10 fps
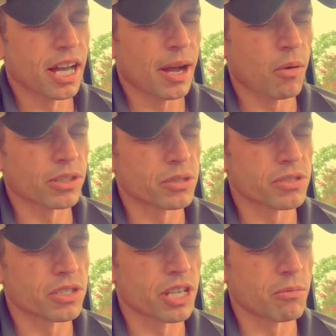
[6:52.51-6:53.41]
I want to
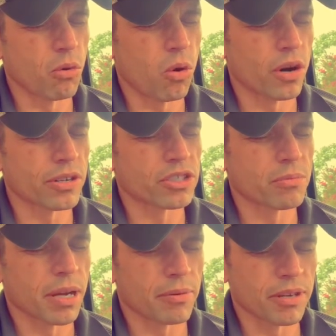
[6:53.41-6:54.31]
send more to
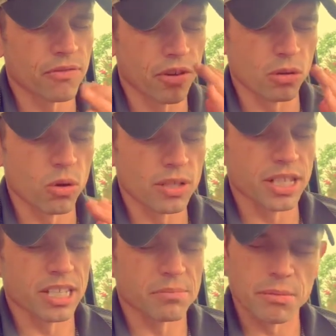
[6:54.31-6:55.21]
my prefrontal cortex.